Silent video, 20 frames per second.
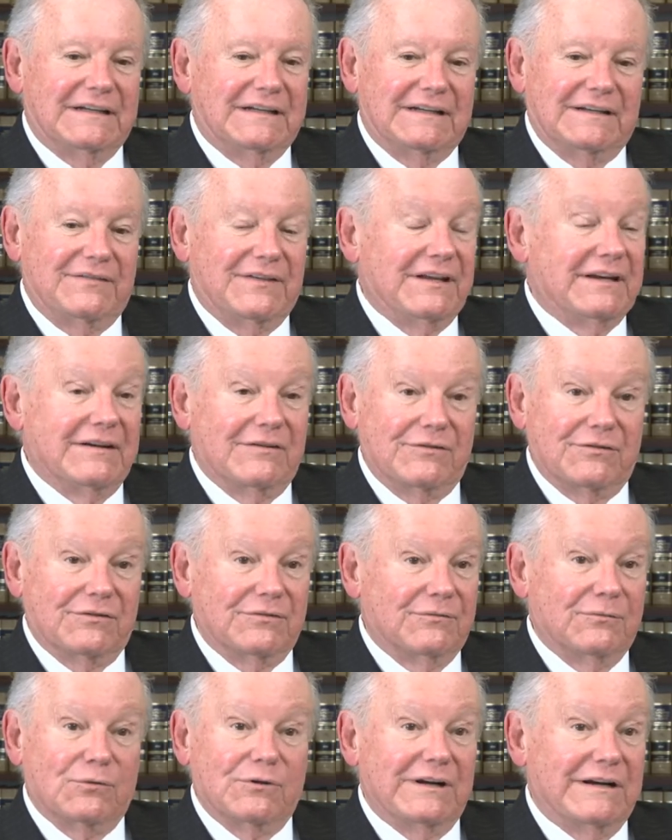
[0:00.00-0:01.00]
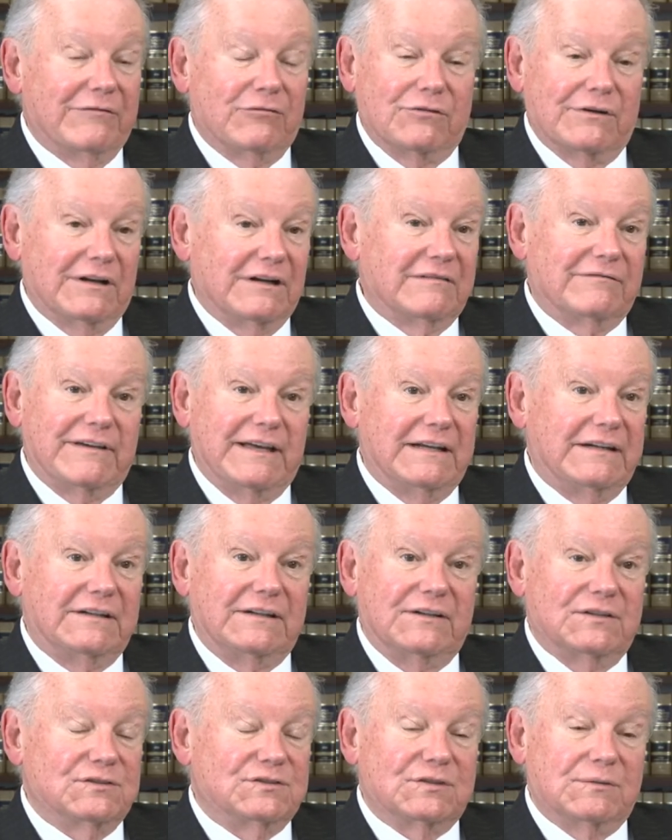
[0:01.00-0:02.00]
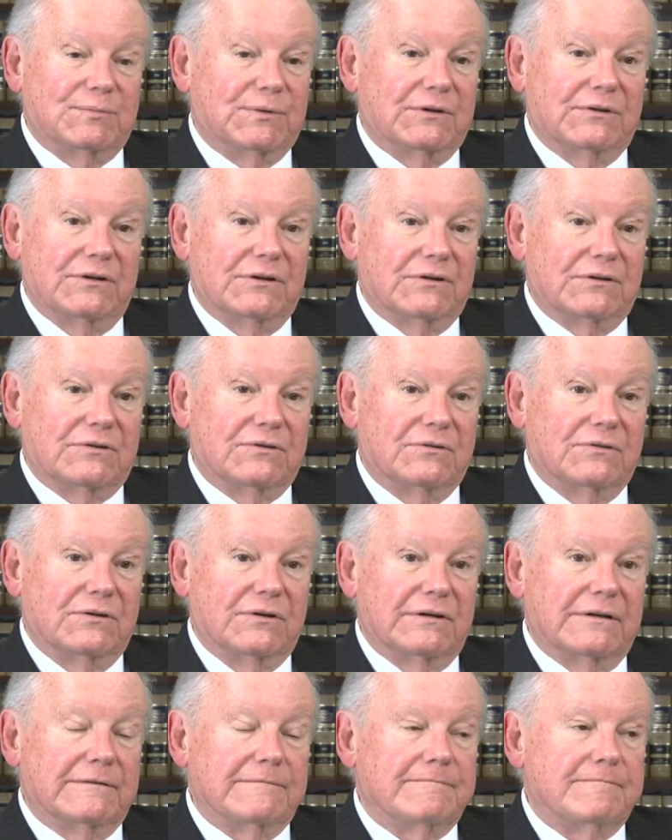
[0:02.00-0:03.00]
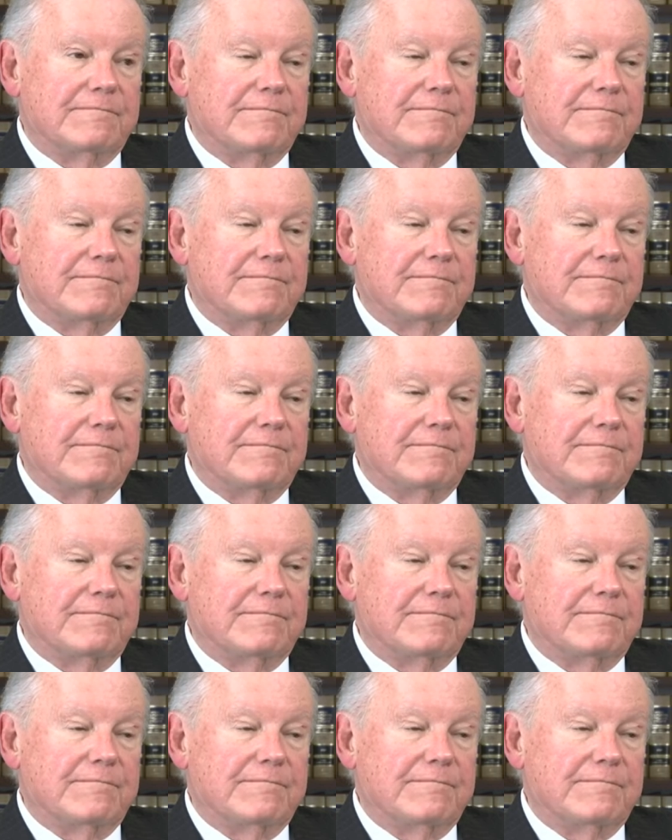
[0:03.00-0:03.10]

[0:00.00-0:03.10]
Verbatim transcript: uh, they never were never elevated to the superior court.